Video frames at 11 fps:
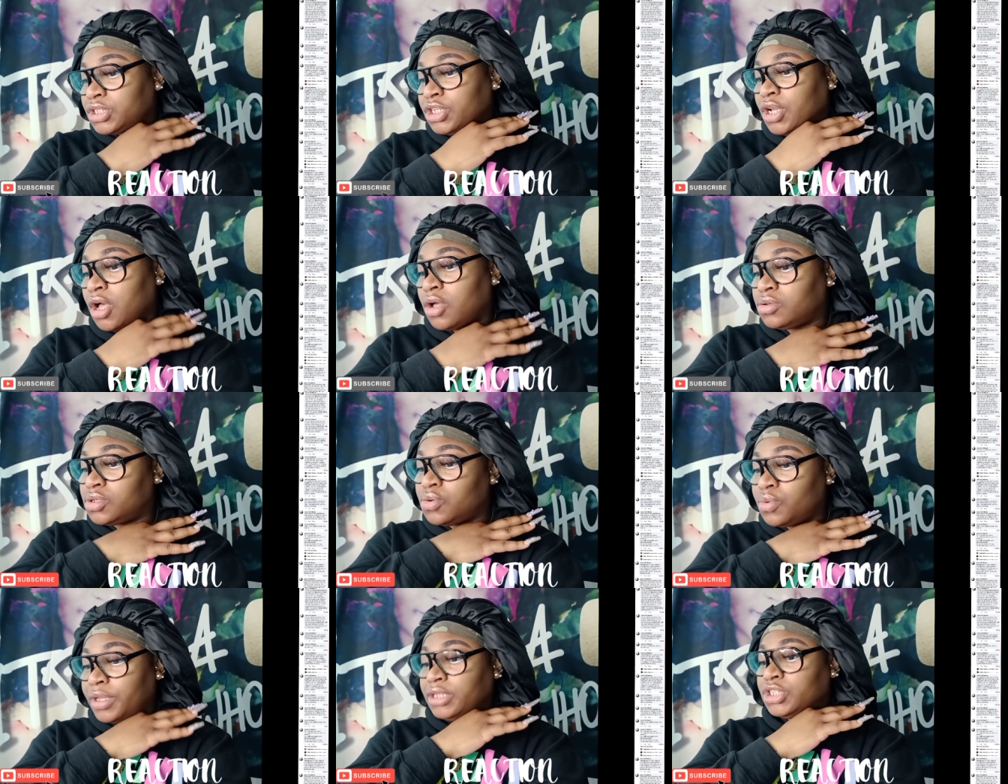She knows
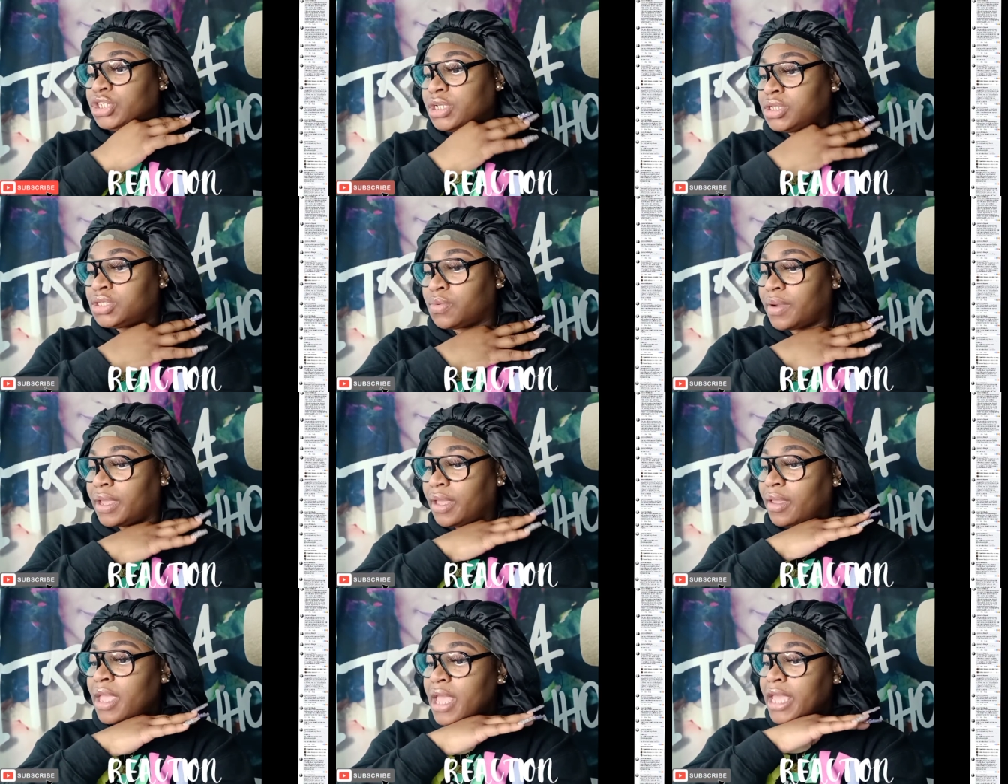who he chills
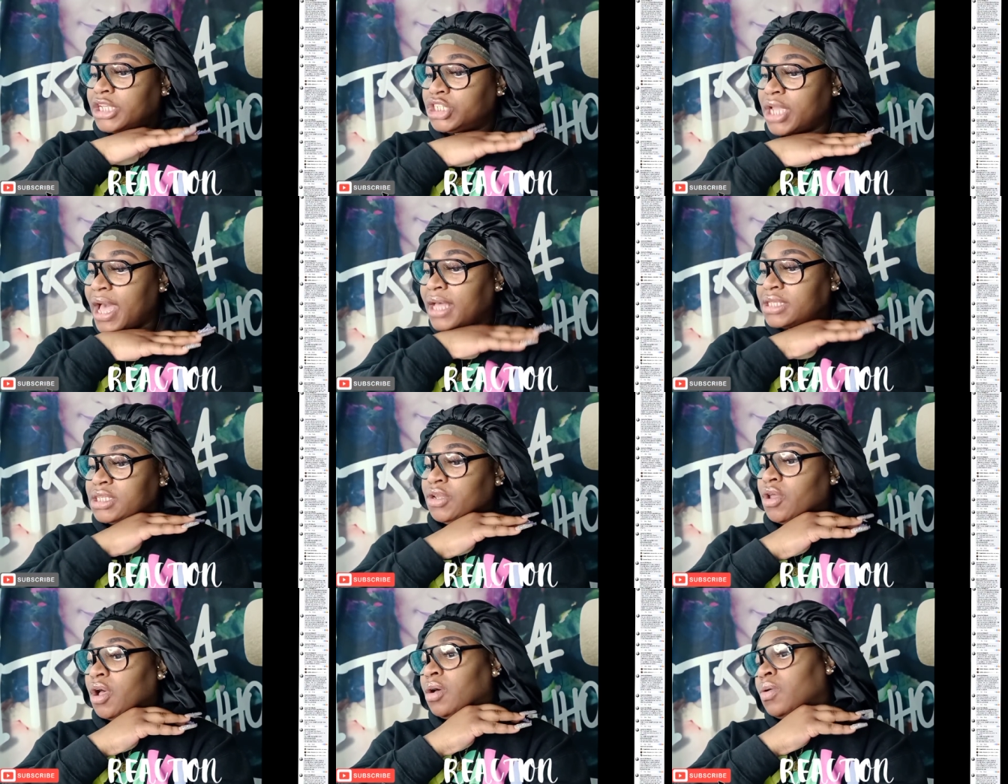around, and she also
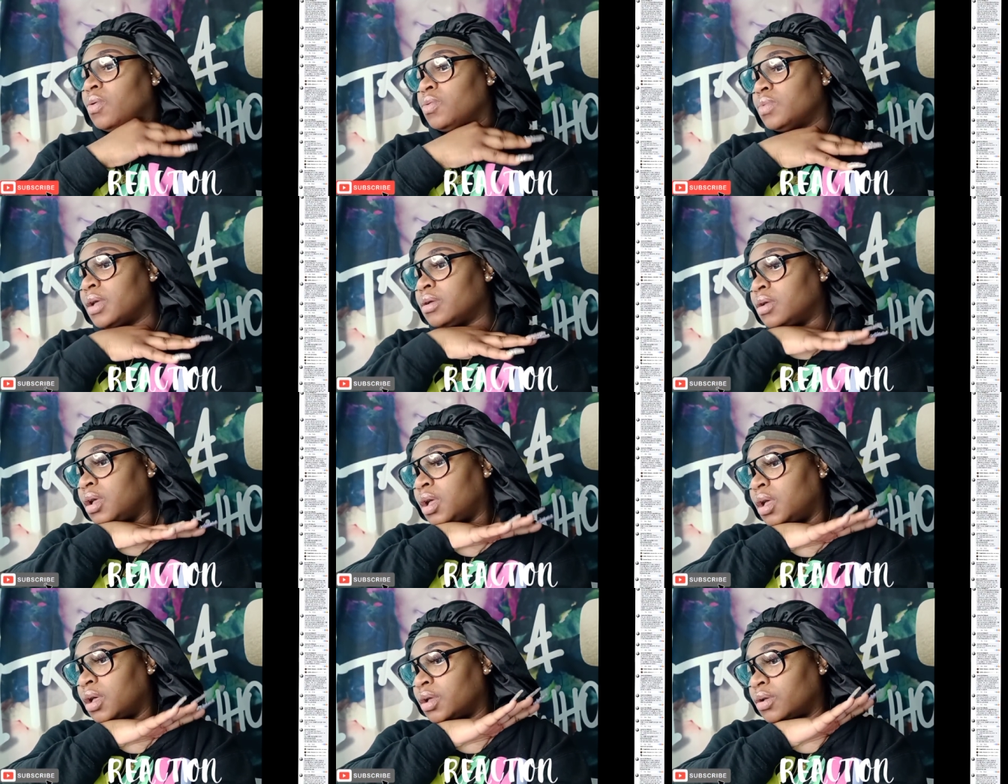know
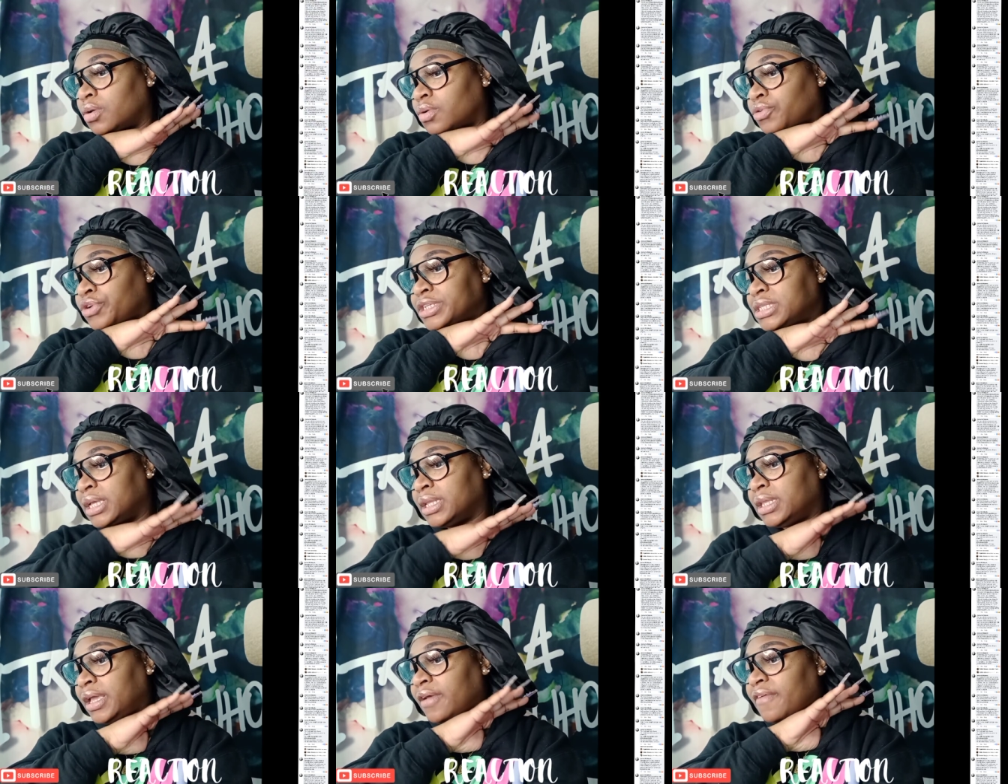uh Chrissy and
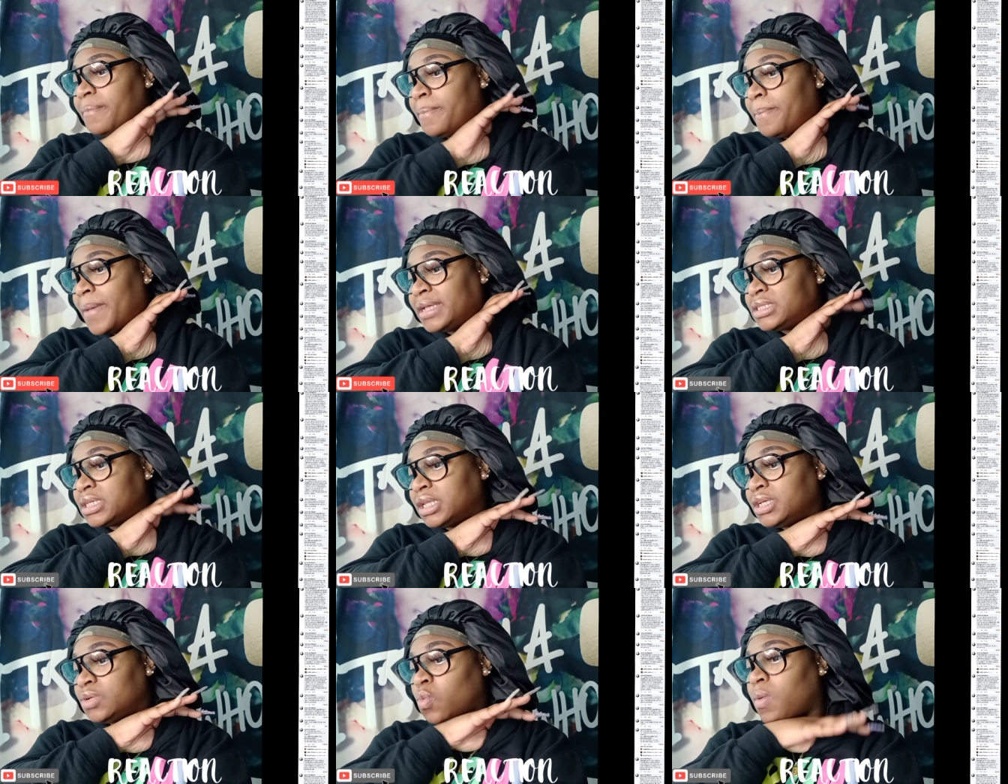Liv
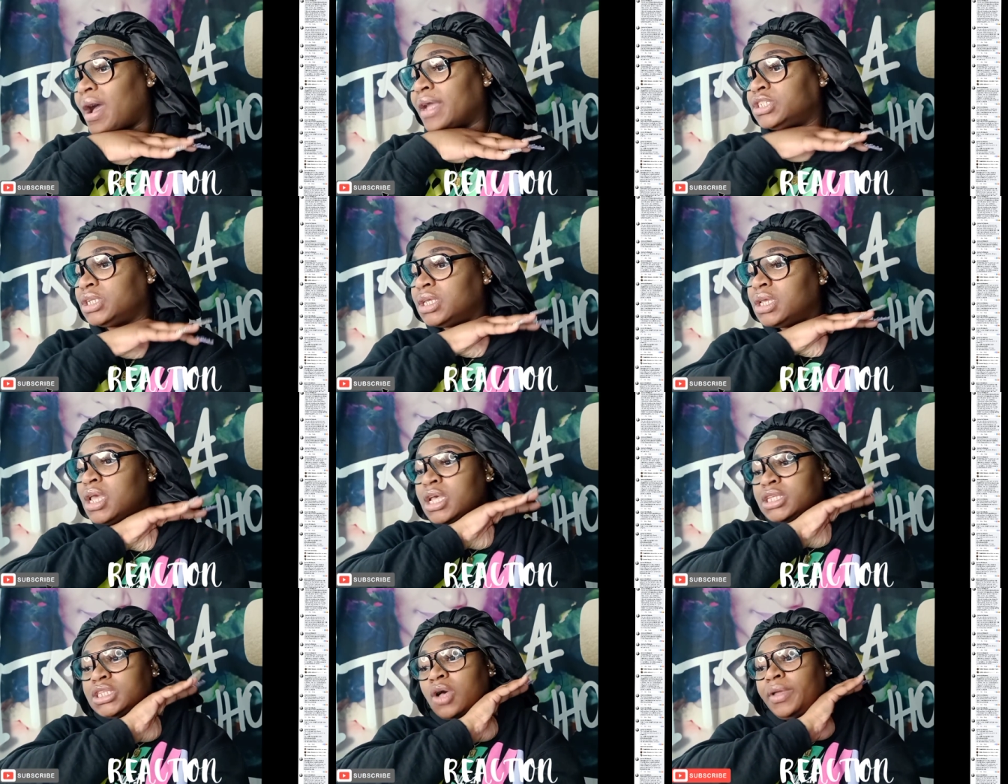basically watching.
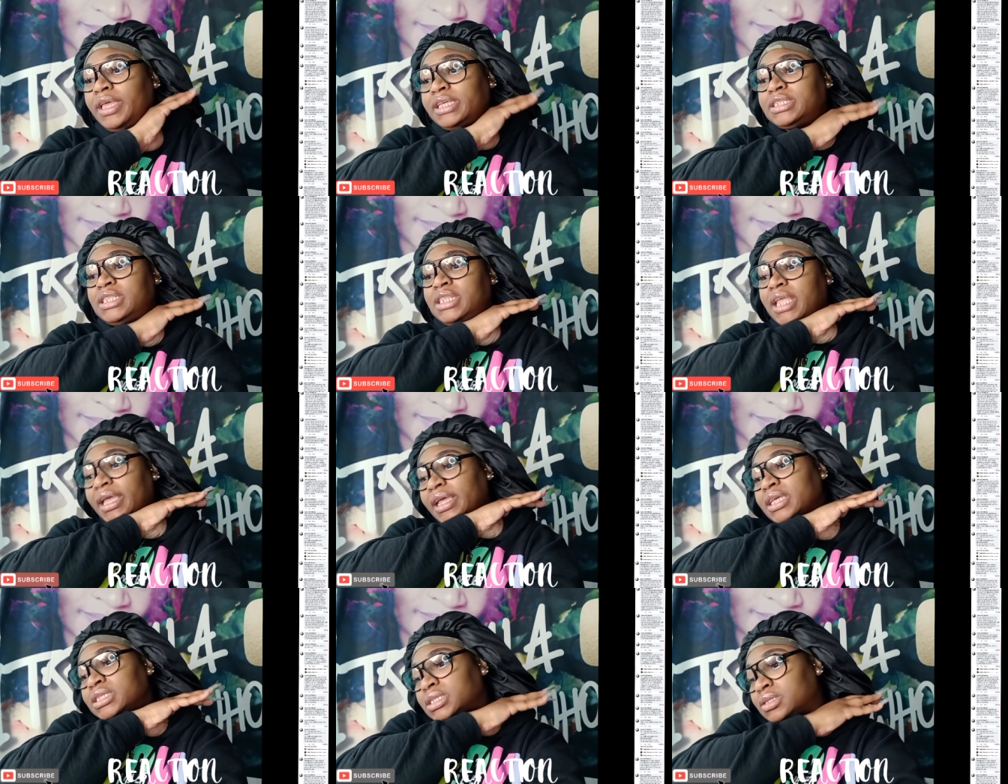So is
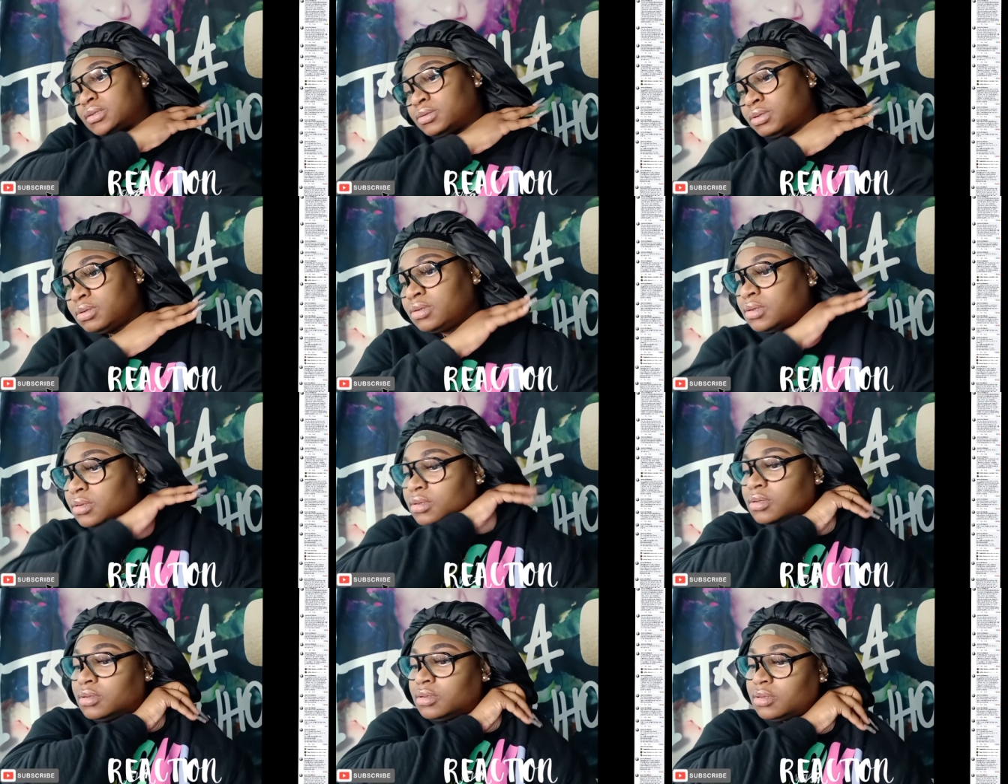this?
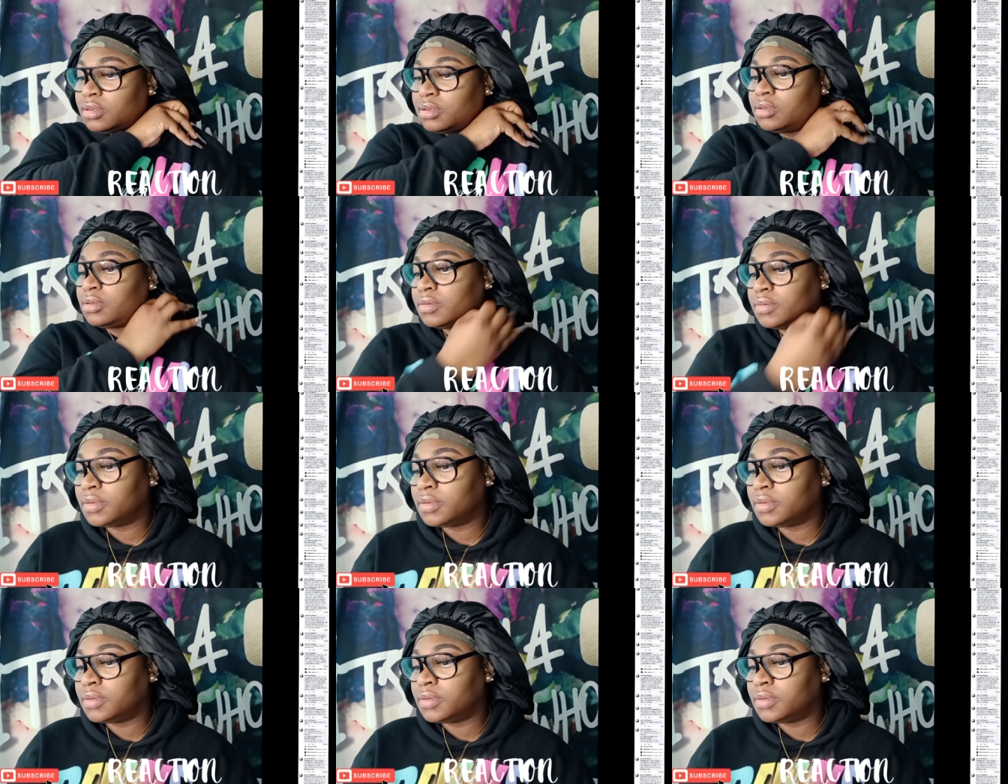Oh.